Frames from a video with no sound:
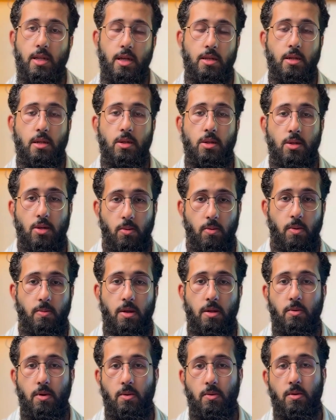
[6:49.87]
is a
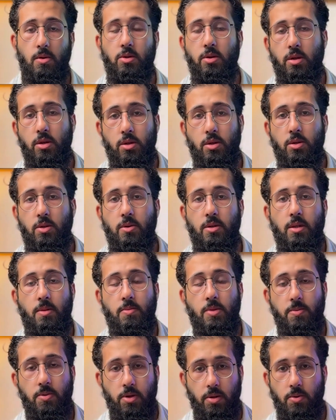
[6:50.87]
consumable, we'll also introduce some
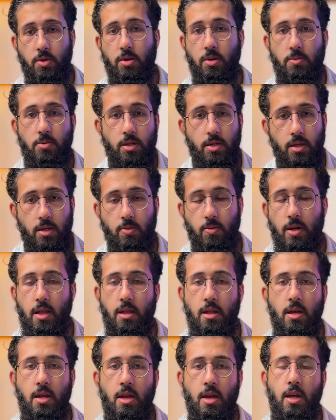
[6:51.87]
subscription options as
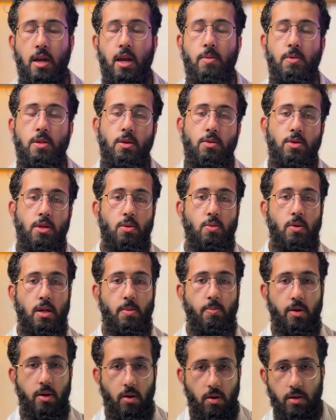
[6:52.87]
well. And we don't just want to
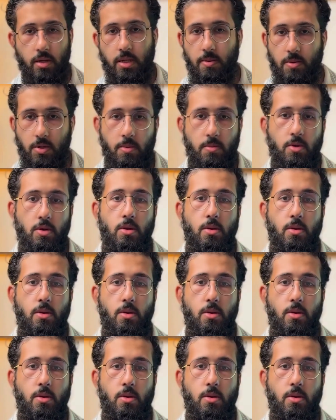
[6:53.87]
plonk subscription